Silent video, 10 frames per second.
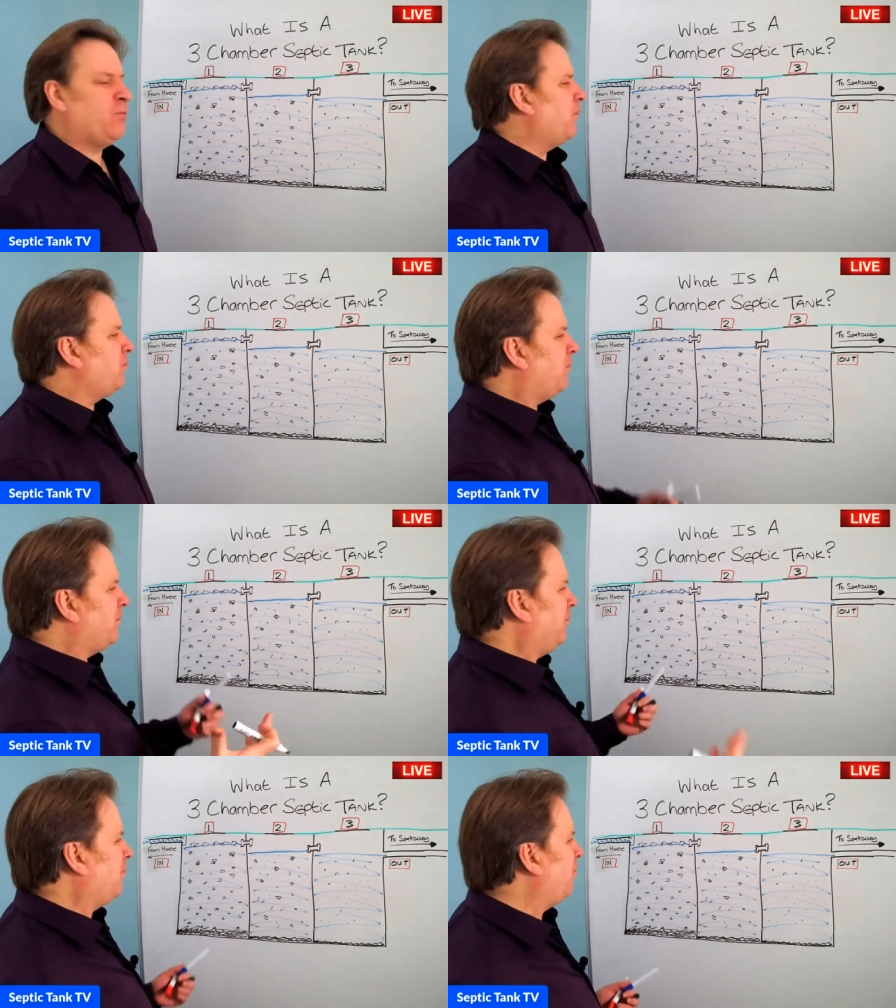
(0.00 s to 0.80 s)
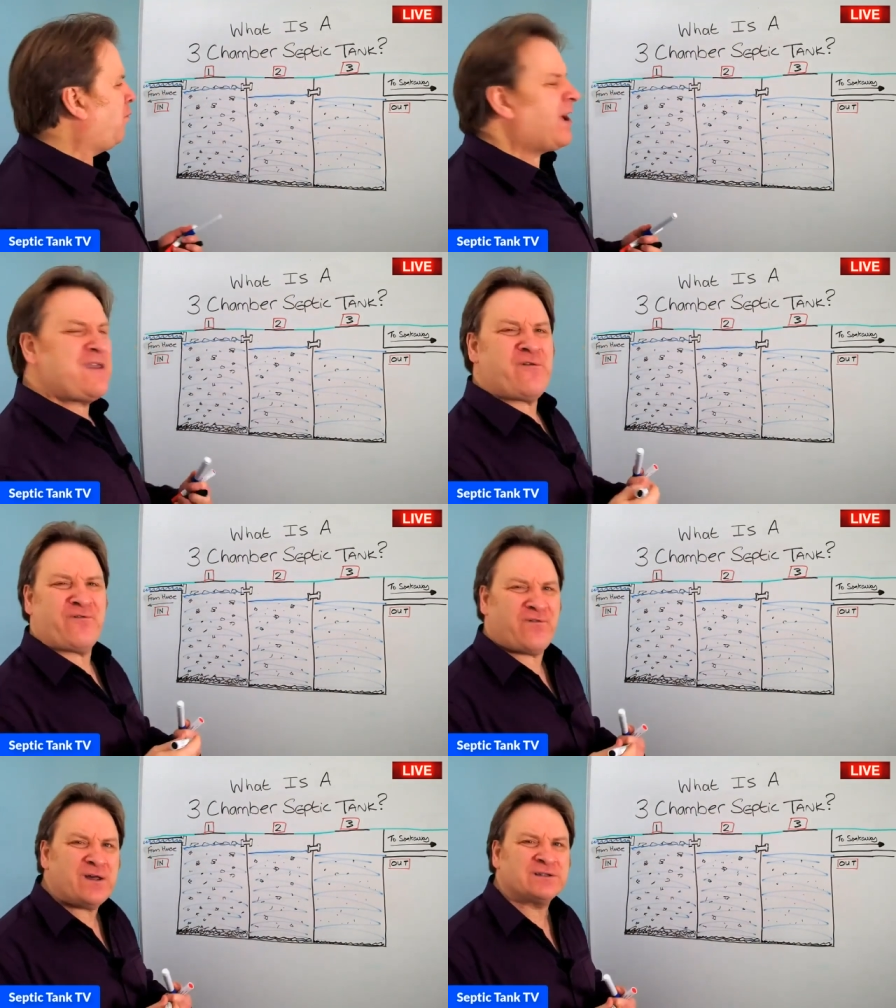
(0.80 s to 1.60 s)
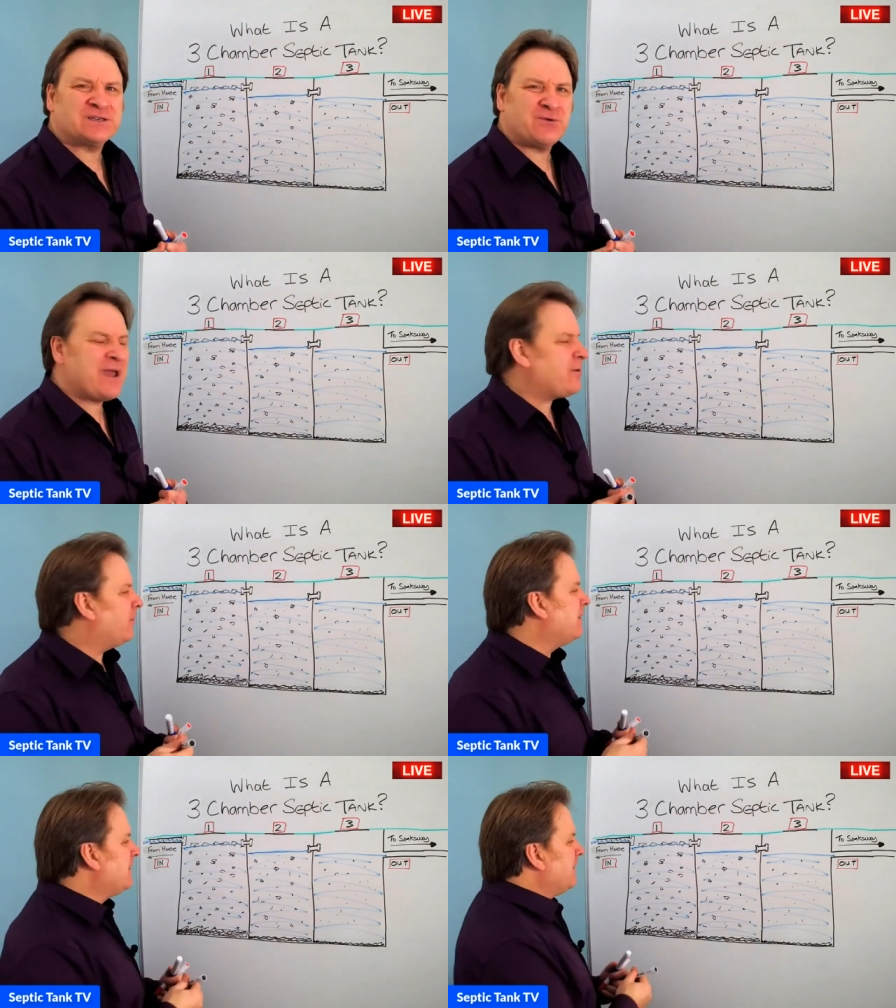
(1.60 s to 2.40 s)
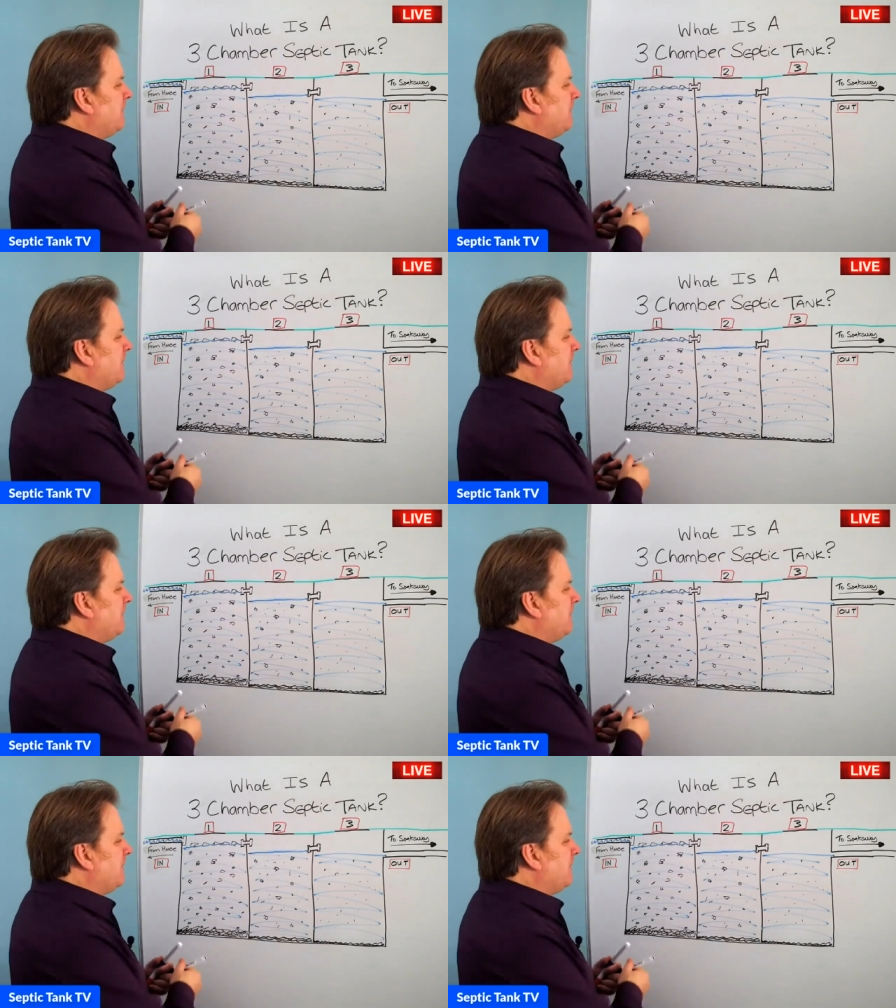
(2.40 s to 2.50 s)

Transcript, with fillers: Why filter out